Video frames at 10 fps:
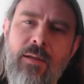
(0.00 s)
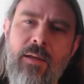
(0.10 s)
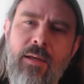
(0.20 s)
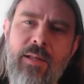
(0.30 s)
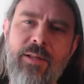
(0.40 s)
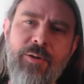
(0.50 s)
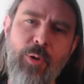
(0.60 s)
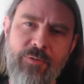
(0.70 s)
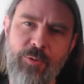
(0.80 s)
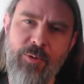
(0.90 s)
Hello
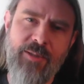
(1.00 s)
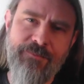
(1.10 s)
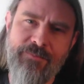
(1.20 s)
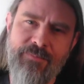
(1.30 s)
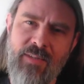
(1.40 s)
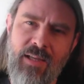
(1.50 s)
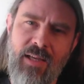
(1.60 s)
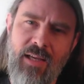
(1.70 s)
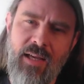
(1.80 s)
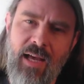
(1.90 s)
everyone.
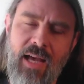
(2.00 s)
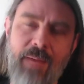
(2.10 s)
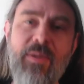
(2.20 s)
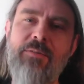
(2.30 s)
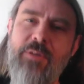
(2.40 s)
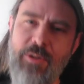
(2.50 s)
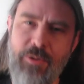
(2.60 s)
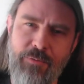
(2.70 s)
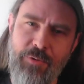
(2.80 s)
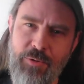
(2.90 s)
I made a
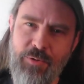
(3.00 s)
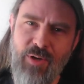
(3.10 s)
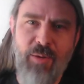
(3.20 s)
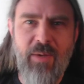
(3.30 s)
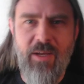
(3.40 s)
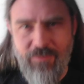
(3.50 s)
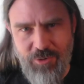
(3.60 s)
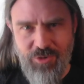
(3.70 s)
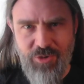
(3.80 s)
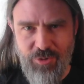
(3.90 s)
video for you about
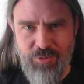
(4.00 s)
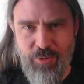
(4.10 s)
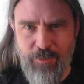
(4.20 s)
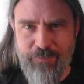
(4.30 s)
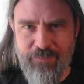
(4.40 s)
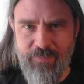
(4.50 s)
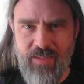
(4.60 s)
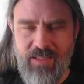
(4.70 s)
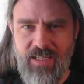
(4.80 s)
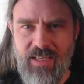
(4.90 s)
version control.
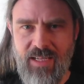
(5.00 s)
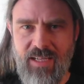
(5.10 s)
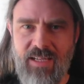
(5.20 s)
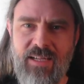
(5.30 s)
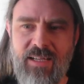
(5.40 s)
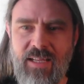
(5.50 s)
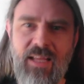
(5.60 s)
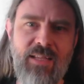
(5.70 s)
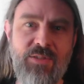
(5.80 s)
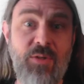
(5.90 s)
So
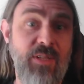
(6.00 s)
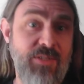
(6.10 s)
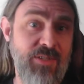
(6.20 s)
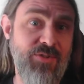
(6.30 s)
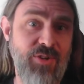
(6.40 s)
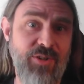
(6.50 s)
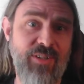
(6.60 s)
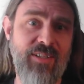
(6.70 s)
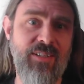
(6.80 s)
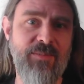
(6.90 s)
let's get
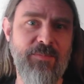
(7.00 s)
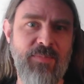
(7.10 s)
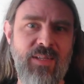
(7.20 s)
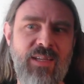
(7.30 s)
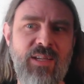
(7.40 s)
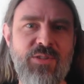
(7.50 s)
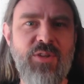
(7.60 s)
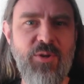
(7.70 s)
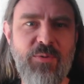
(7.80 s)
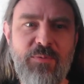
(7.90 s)
started.
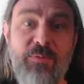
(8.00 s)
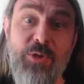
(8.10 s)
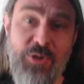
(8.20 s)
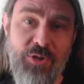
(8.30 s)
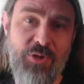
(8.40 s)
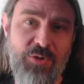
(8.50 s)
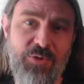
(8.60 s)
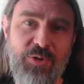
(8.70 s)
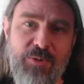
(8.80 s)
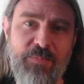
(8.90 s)
So version
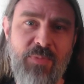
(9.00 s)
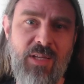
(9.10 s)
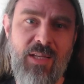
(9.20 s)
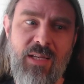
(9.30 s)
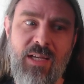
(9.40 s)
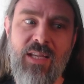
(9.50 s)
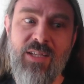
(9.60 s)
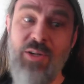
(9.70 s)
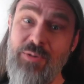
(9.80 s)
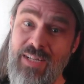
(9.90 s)
control,
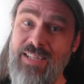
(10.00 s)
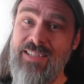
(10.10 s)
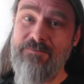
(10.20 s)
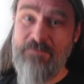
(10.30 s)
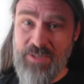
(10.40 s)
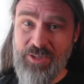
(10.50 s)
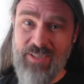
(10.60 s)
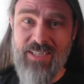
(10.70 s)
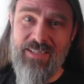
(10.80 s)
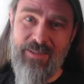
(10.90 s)
you don't need it until
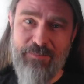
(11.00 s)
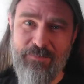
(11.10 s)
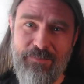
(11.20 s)
you need it.